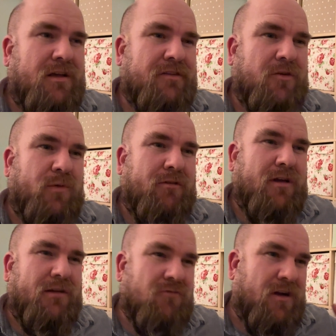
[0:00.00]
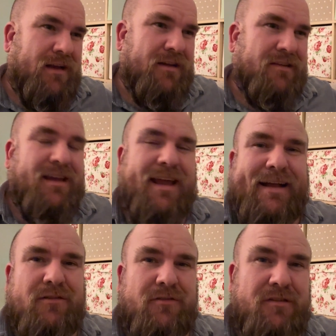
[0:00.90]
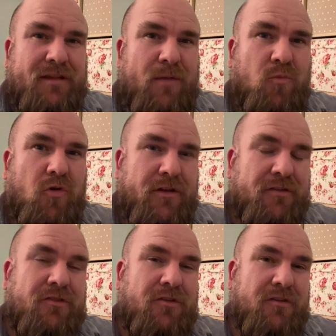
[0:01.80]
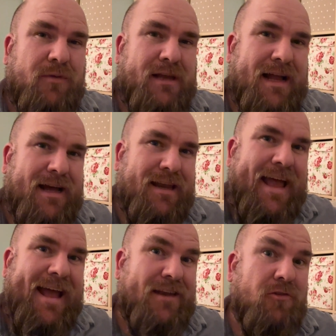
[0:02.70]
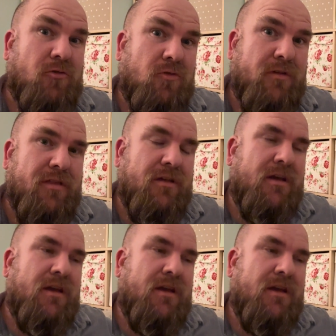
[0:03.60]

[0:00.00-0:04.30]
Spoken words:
So we were like, right, let's get out onto the M1 as soon as we can, head north.